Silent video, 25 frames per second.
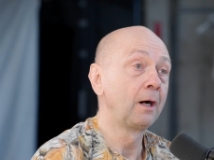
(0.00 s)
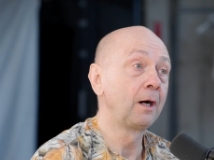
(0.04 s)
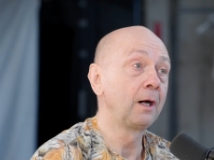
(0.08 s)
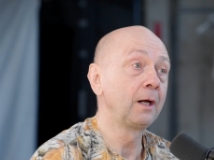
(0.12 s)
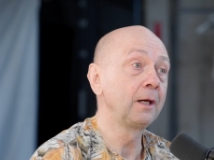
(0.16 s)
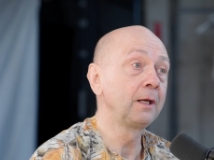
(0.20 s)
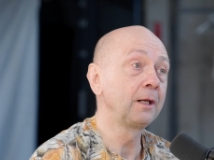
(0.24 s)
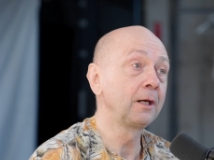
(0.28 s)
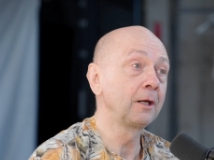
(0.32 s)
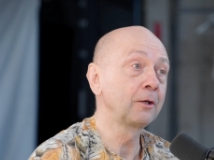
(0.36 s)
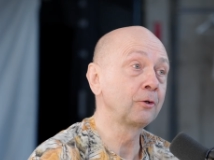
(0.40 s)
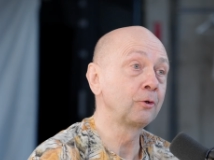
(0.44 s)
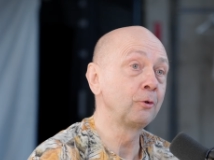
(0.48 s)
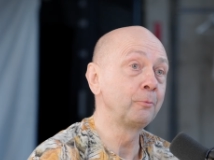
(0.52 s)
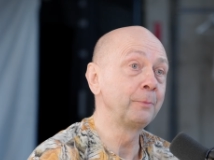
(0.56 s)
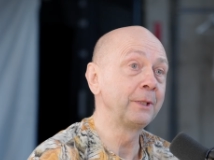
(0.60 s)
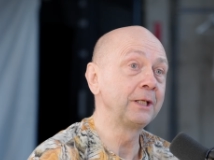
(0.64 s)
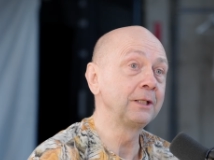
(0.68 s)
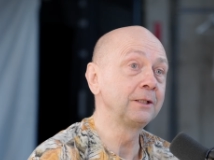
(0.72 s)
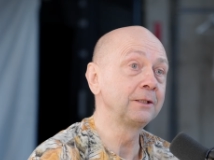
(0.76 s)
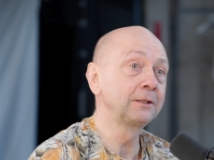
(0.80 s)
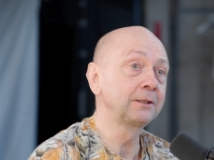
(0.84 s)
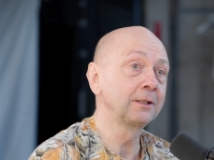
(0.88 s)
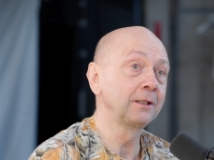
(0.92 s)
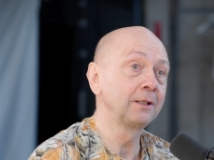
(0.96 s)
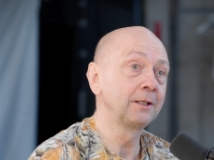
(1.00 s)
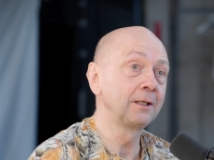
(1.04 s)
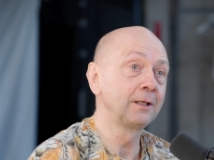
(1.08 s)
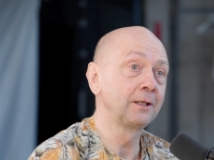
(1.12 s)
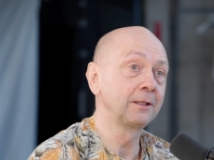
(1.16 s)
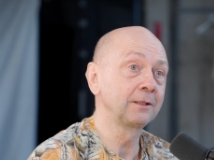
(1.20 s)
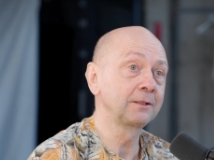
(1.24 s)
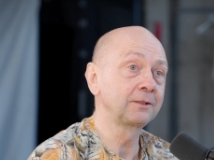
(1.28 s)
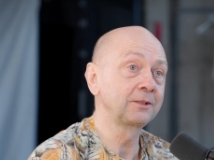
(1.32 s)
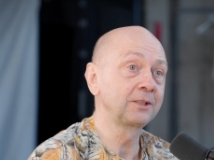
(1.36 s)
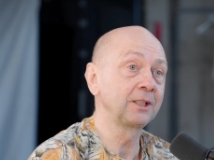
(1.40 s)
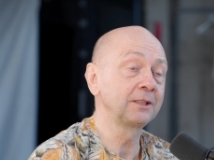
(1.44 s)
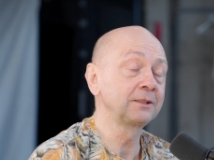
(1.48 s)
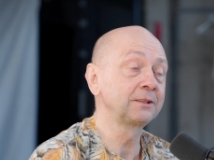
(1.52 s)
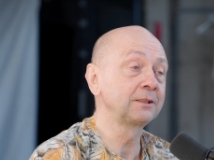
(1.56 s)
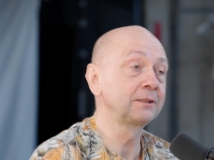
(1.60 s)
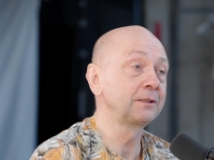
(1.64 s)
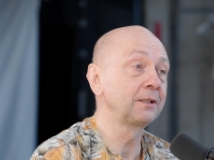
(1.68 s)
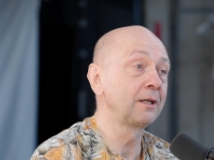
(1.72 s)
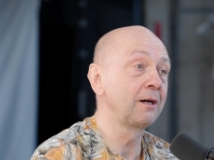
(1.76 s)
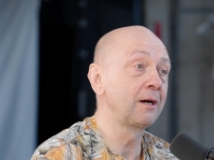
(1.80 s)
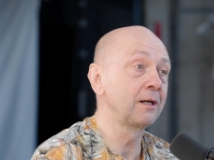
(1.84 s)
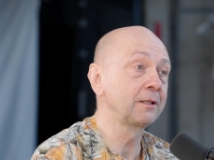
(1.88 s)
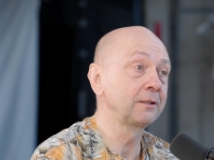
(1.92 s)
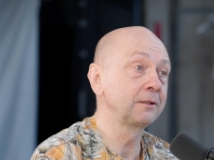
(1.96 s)
I recommend just
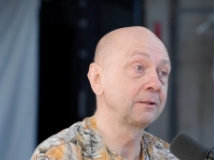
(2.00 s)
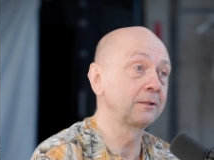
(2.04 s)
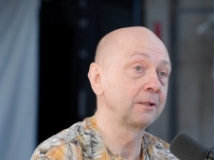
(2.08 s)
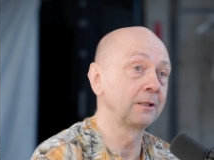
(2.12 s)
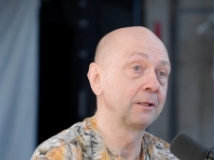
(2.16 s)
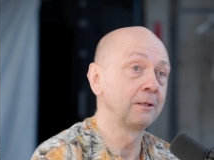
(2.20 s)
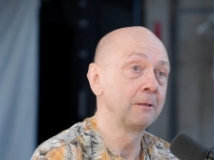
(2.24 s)
start